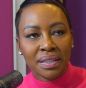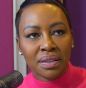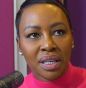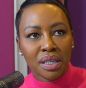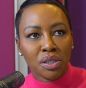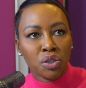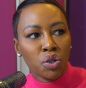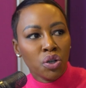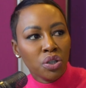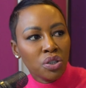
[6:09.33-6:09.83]

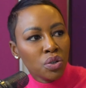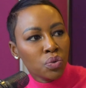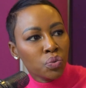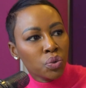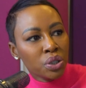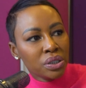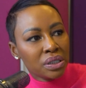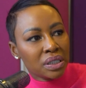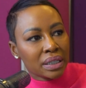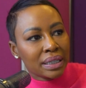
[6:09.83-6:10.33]
there's certain
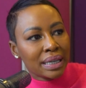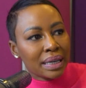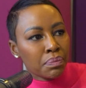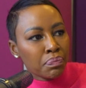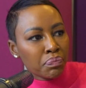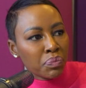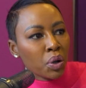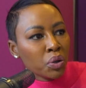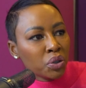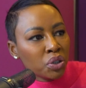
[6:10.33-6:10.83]
words that can
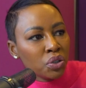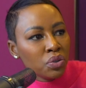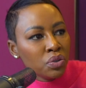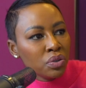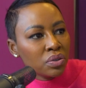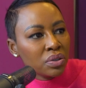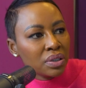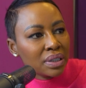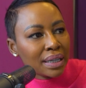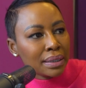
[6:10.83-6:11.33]
poke
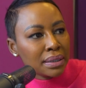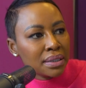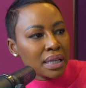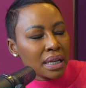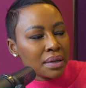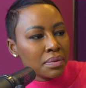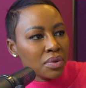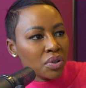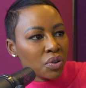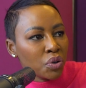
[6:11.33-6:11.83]
you,
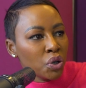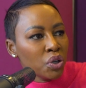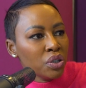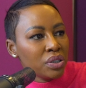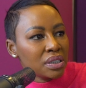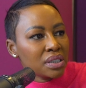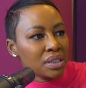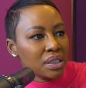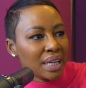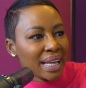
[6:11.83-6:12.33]
that
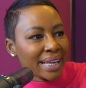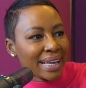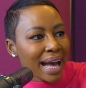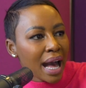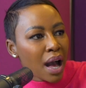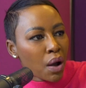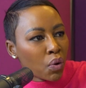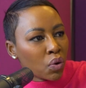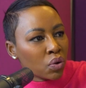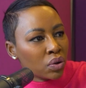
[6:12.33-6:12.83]
hurts, like,
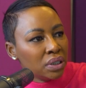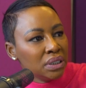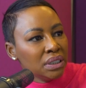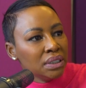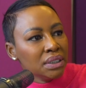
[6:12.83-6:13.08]
ow.